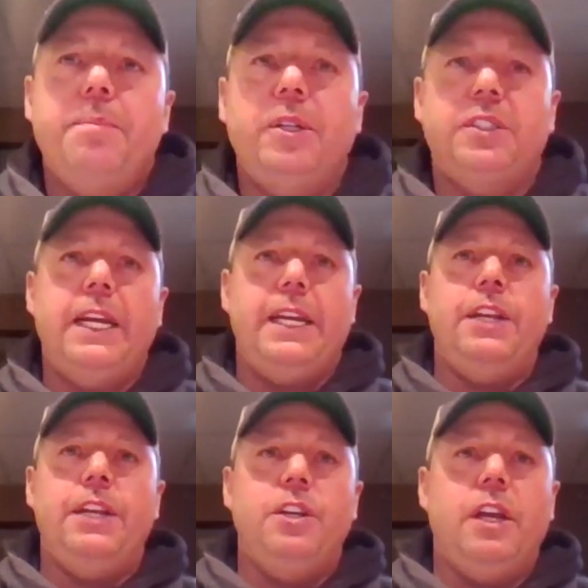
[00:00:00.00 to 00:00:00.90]
percent,
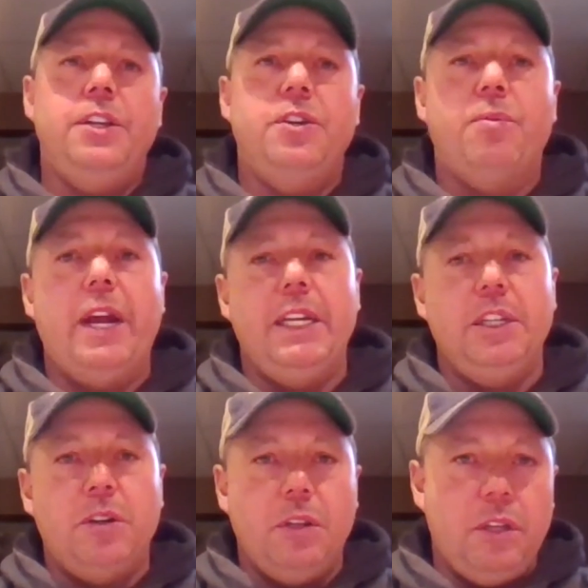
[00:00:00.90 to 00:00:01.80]
and you're right.
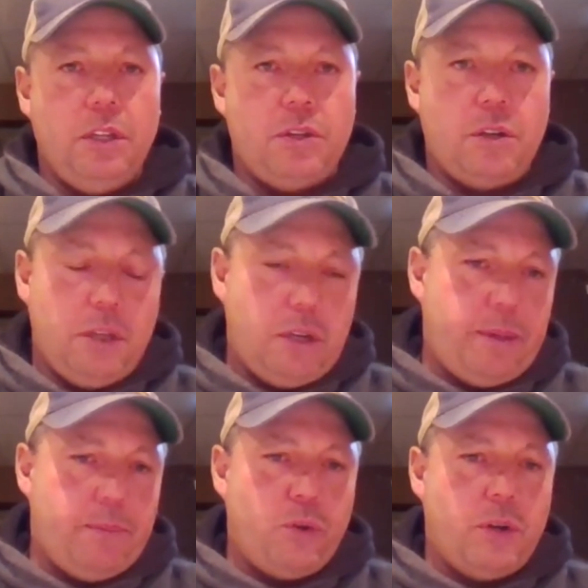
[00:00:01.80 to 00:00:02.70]
You're you're a little
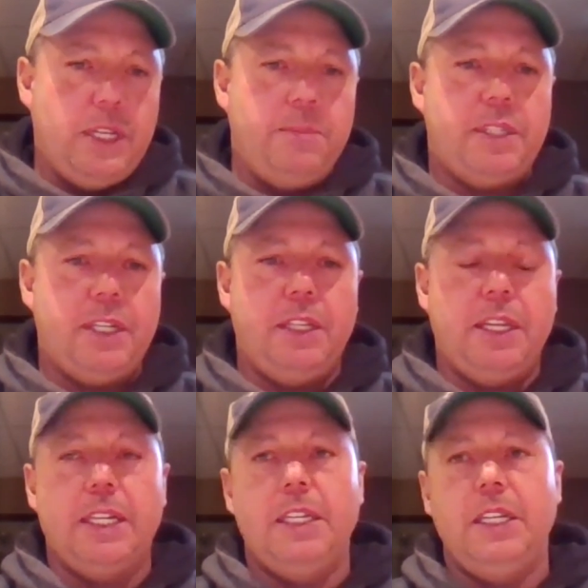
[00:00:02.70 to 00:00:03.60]
bit more limited.
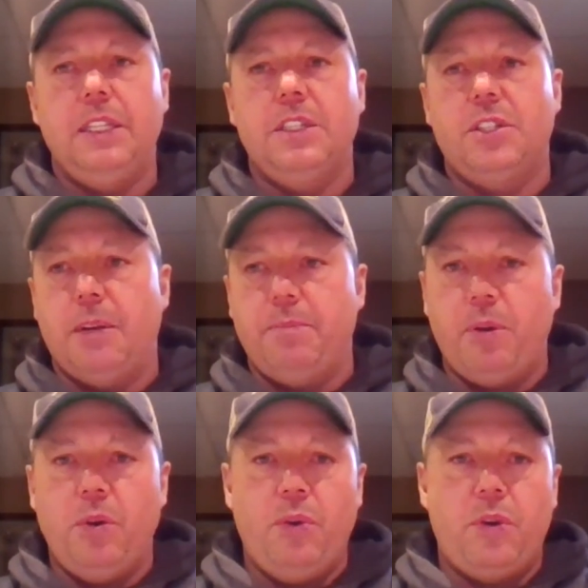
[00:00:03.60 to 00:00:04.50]
Like you need the jet
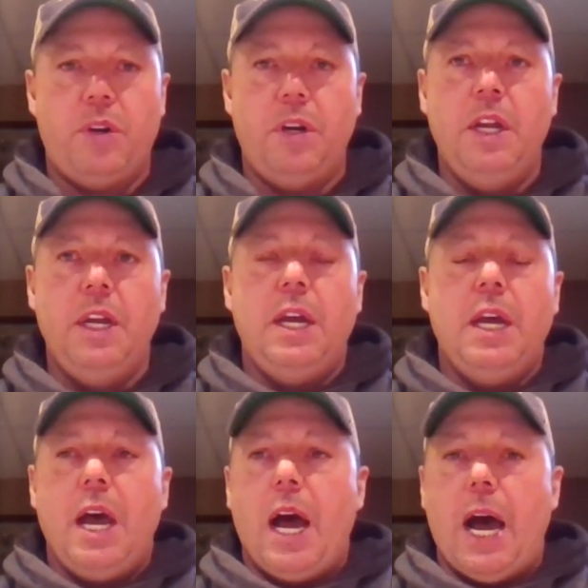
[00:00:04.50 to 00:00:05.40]
boat, or,
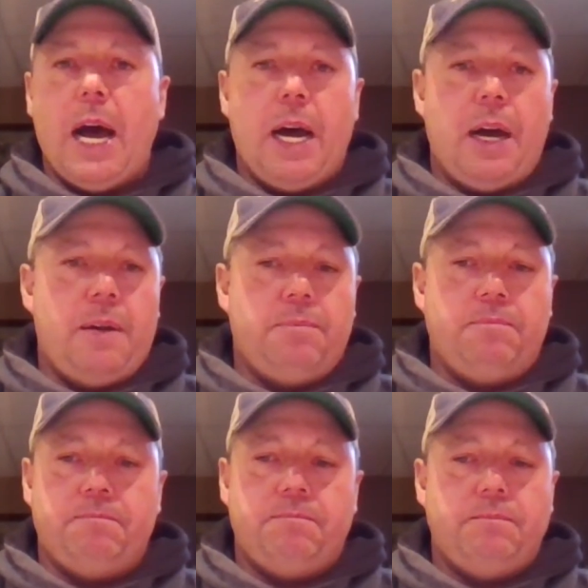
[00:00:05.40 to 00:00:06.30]

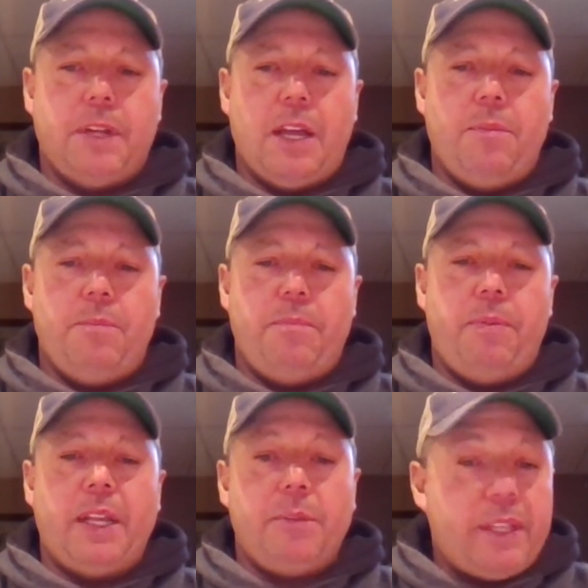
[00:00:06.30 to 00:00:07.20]
um,
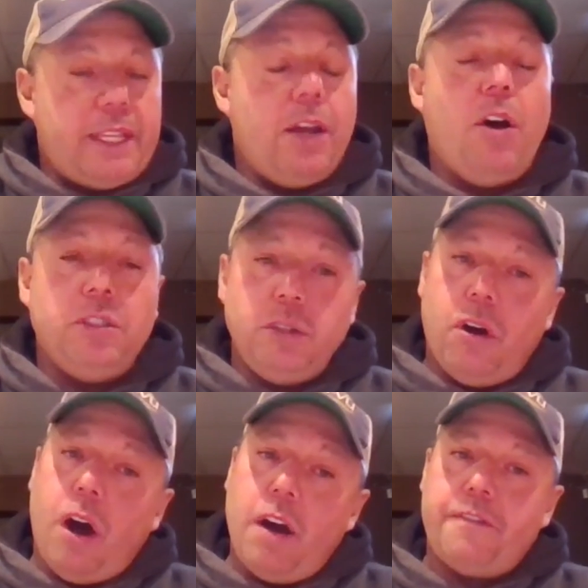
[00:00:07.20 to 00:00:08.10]
but but they also
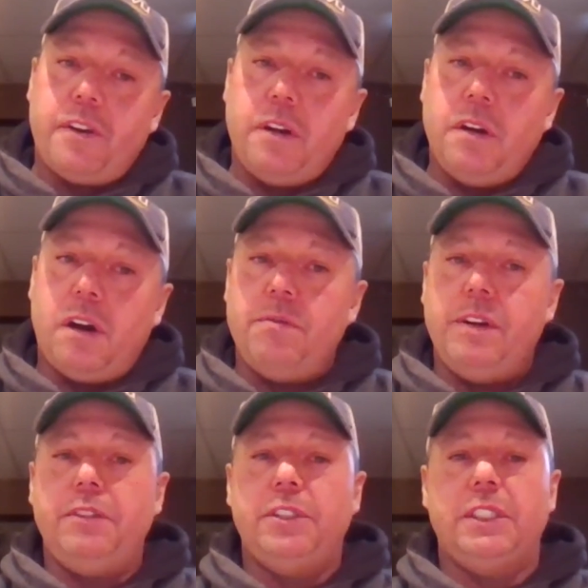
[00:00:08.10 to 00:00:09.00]
offer our
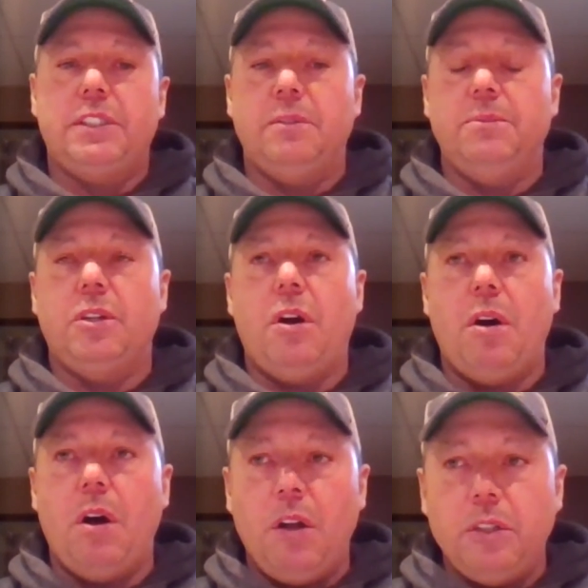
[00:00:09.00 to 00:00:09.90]
river systems
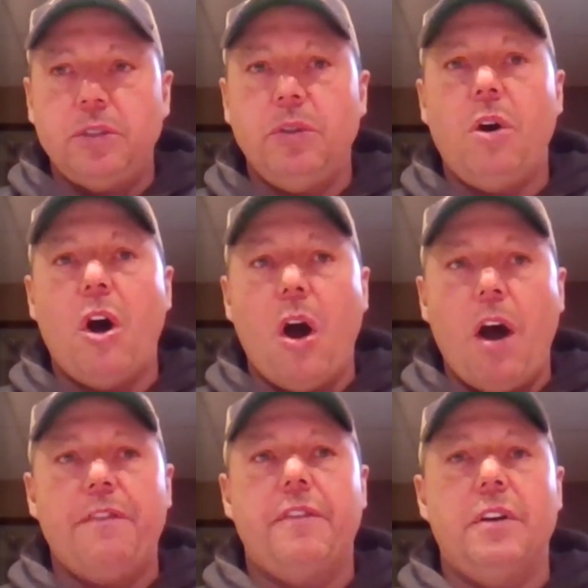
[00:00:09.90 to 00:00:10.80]
also
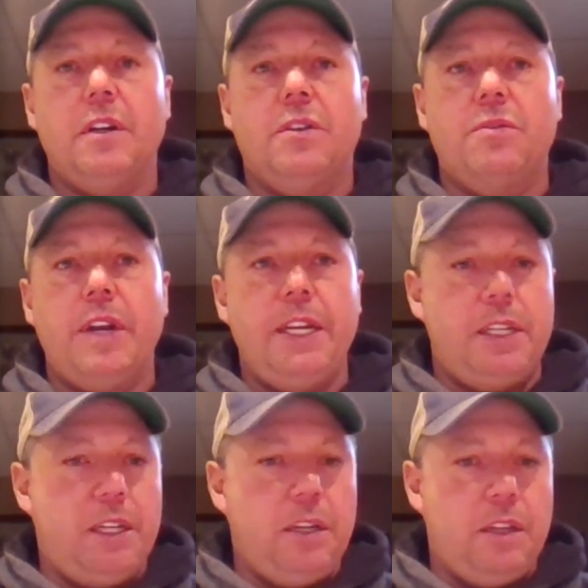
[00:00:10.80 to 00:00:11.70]
offer a great
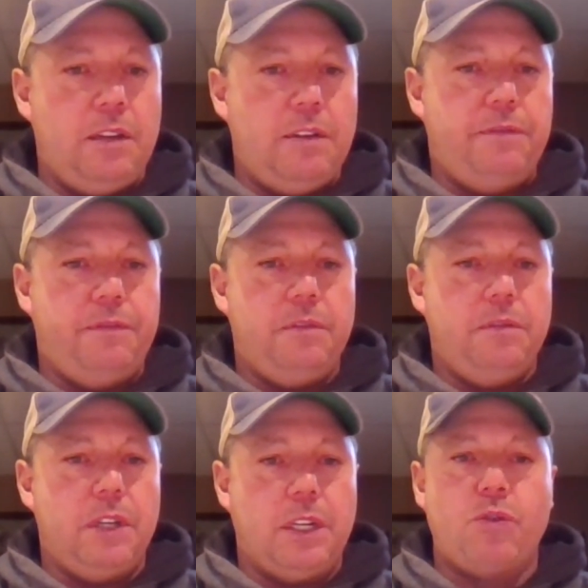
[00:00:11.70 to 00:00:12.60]
deal of
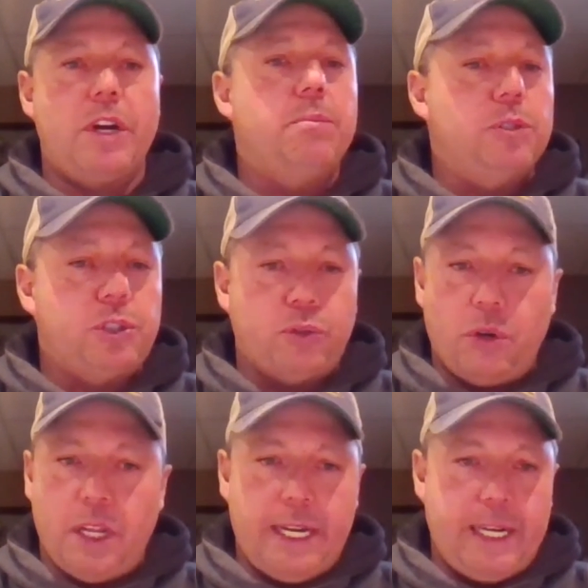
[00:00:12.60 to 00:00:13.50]
incredible
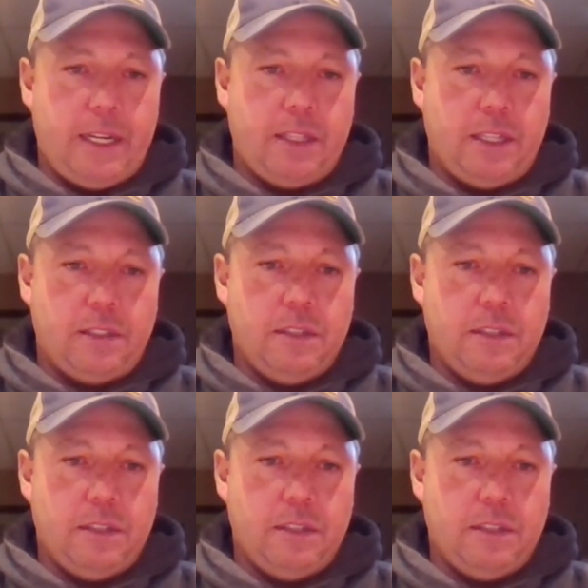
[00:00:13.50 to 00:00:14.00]
shoreline angling.